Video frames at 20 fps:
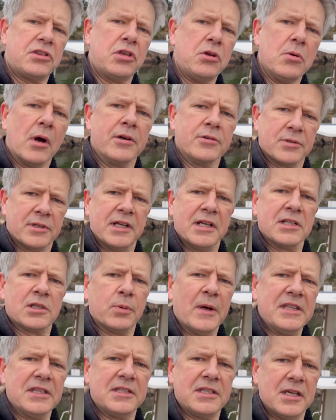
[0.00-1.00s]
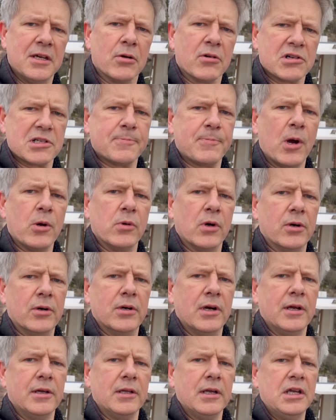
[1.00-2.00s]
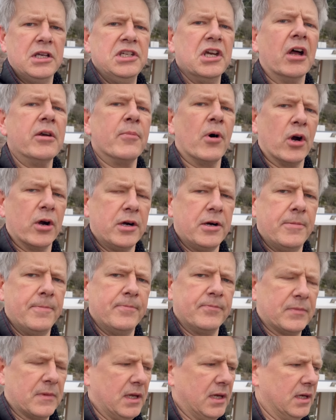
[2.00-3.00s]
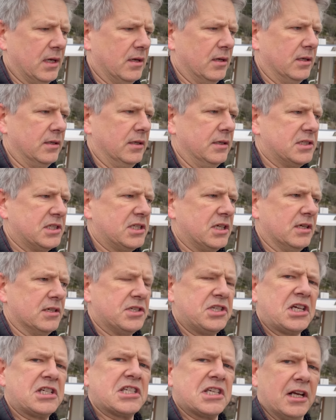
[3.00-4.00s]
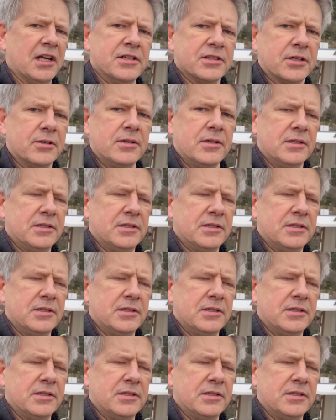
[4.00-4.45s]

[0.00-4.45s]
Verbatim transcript: 220 horsepower Yanmar. Uh, it's a six cylinder